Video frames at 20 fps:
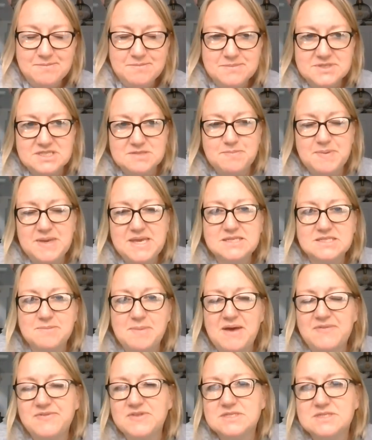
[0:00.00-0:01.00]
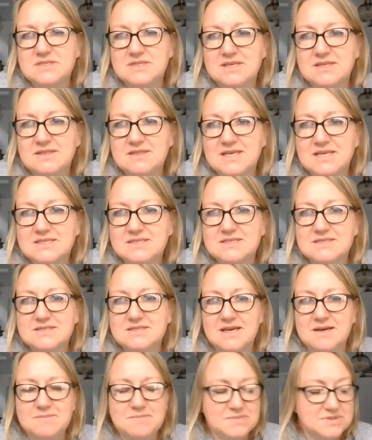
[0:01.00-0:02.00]
speaks about this
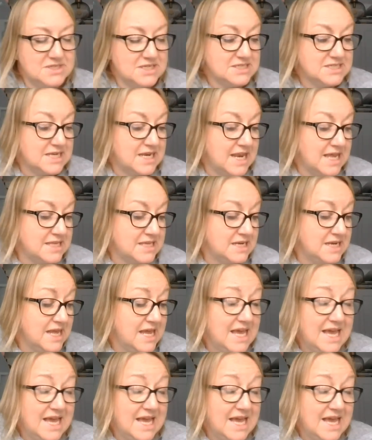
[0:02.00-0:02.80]
to Lanyon.